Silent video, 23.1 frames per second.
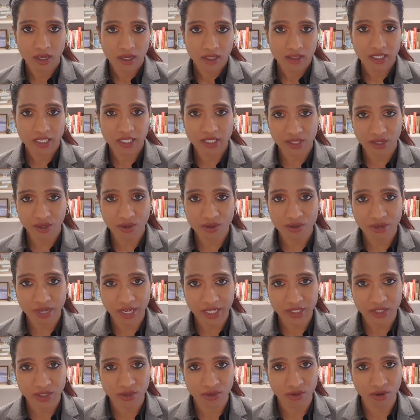There's no
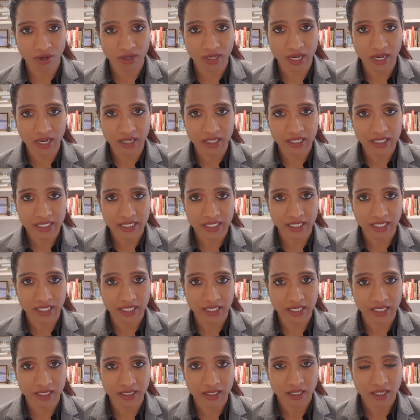right or wrong answer
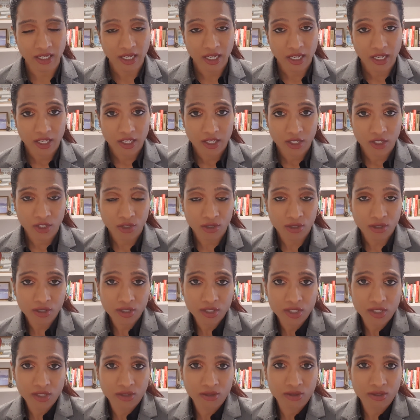here. You could
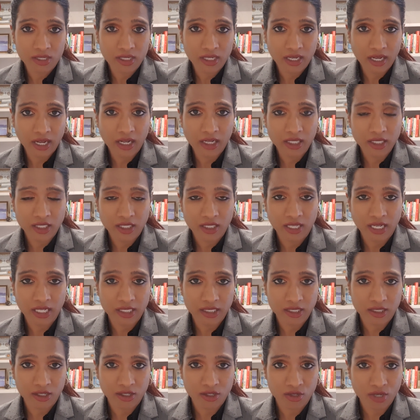choose a culture that's
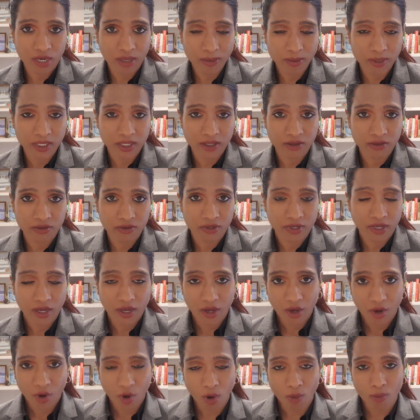disruptive,
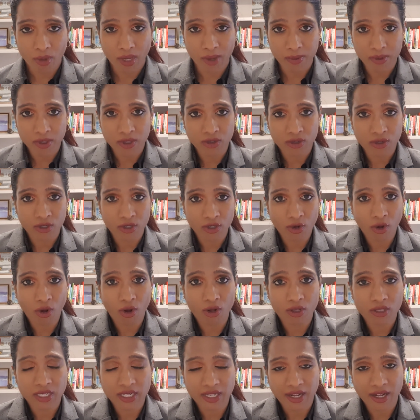or maybe you could
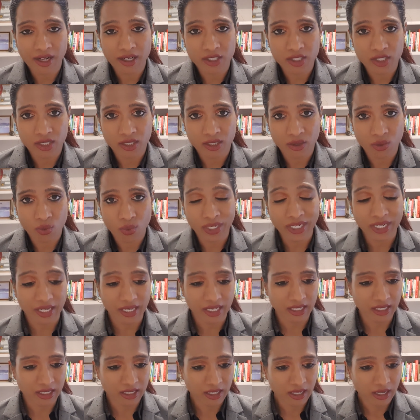call the culture
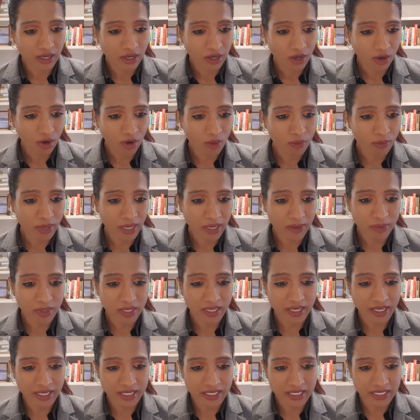winning, or
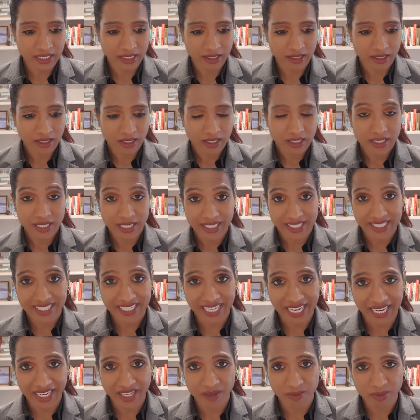maybe it's a
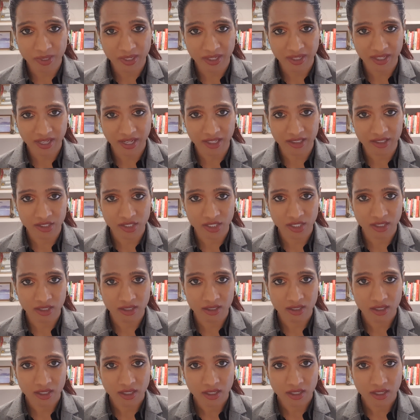sustainable culture.